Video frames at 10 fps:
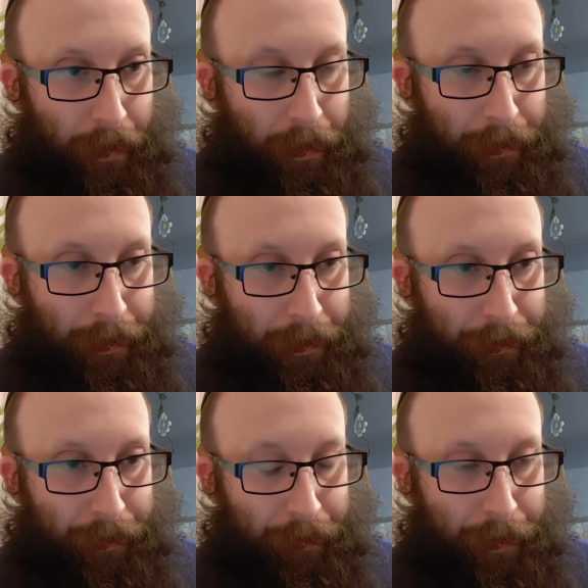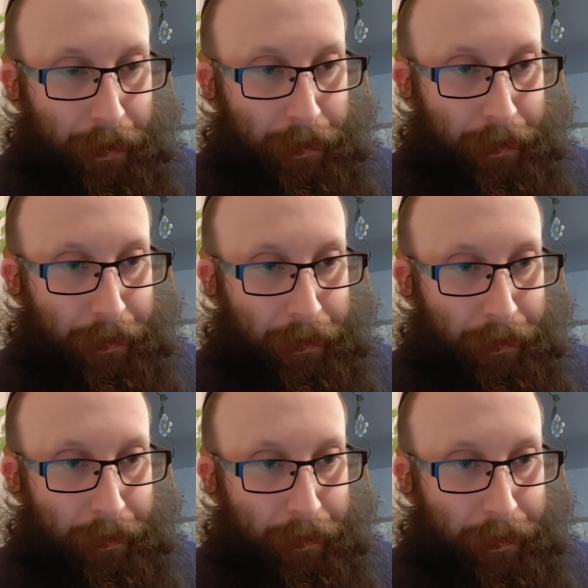Our sense of smell is
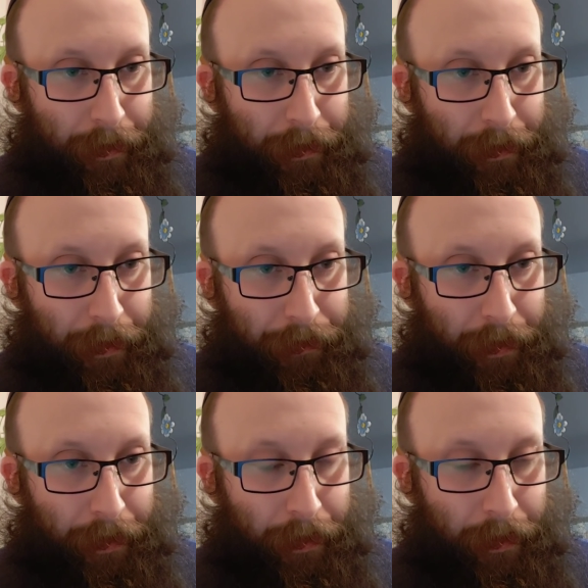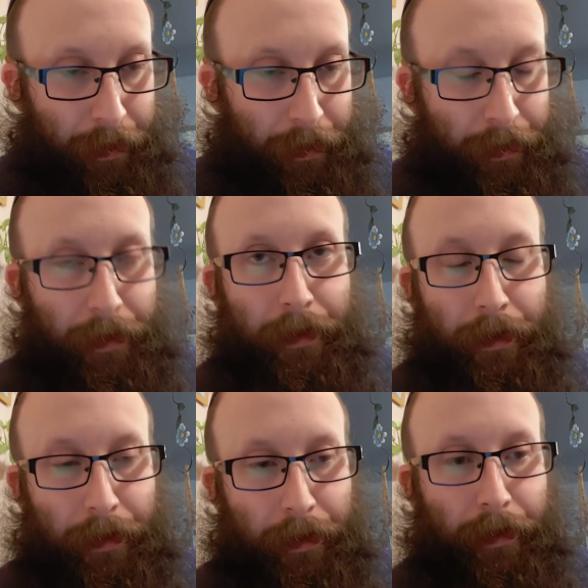our sensitivity. This
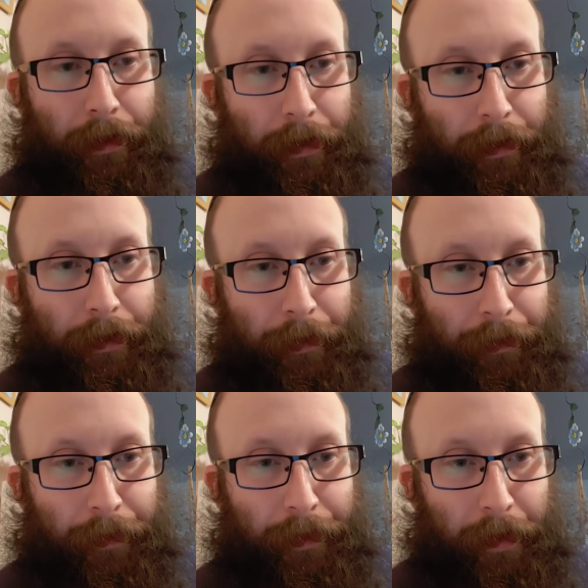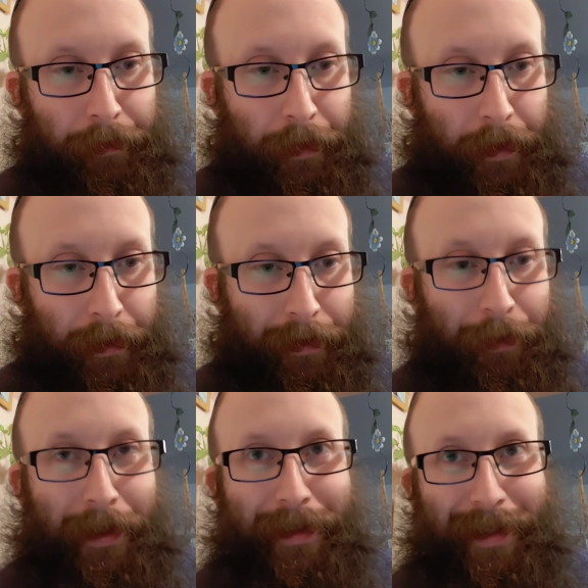is some
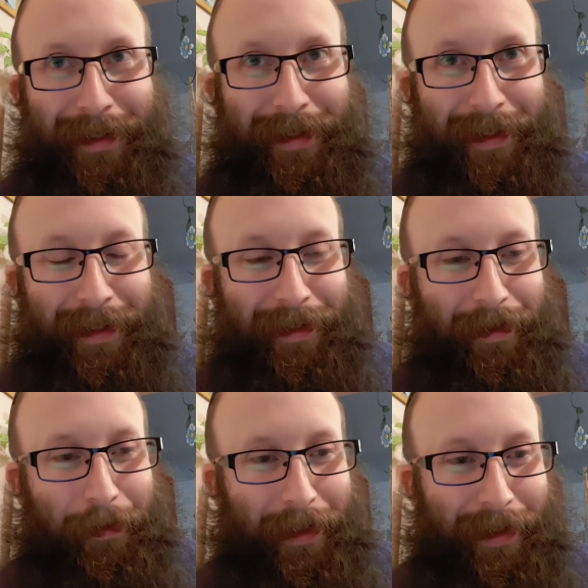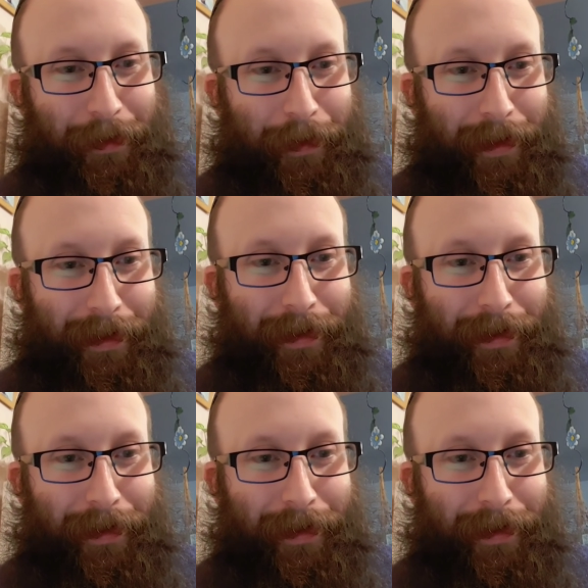tweets actually of Rabbi Ginsburg.